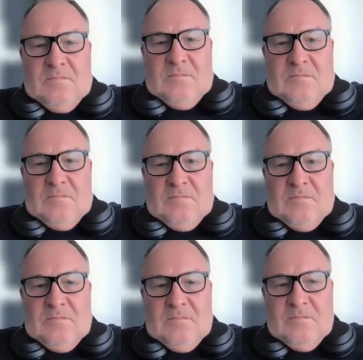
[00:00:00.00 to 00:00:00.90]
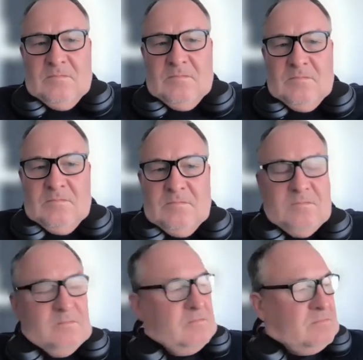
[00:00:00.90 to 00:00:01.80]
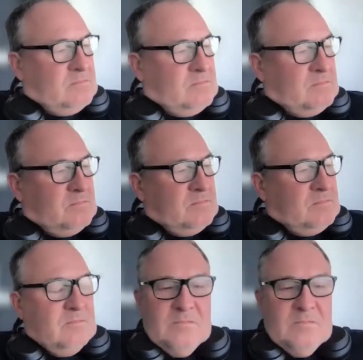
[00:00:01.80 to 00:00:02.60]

(not speaking)